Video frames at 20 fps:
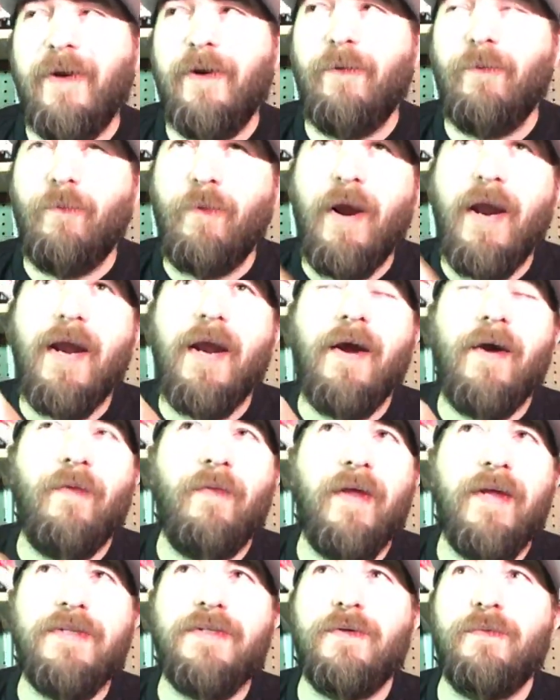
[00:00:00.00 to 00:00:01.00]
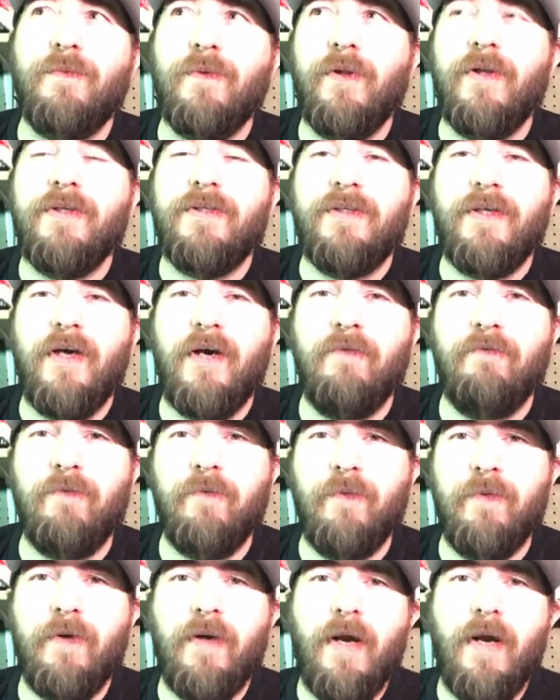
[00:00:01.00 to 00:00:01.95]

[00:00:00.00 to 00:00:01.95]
Wow, that's a really tough one.